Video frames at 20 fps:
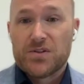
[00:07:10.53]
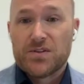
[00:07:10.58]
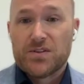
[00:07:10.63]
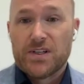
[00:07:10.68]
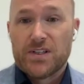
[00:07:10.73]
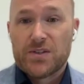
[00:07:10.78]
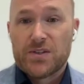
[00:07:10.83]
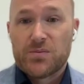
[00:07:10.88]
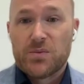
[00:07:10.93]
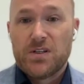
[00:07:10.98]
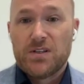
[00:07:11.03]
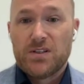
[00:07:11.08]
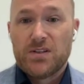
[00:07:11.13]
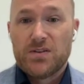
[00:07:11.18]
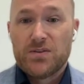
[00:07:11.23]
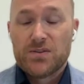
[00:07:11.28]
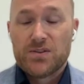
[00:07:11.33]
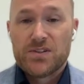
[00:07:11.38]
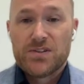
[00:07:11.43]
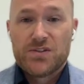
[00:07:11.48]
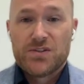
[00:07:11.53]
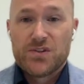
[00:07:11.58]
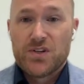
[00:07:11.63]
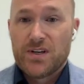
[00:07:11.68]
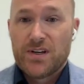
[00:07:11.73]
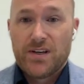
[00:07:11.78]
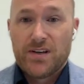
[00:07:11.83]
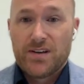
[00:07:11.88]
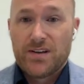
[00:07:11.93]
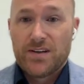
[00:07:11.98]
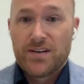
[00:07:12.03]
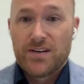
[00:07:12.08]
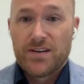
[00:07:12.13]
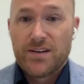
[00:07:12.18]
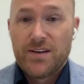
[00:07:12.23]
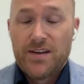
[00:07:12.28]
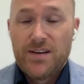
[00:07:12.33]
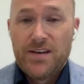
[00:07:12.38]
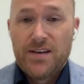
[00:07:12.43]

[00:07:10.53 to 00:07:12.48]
information that's being used in Gen AI.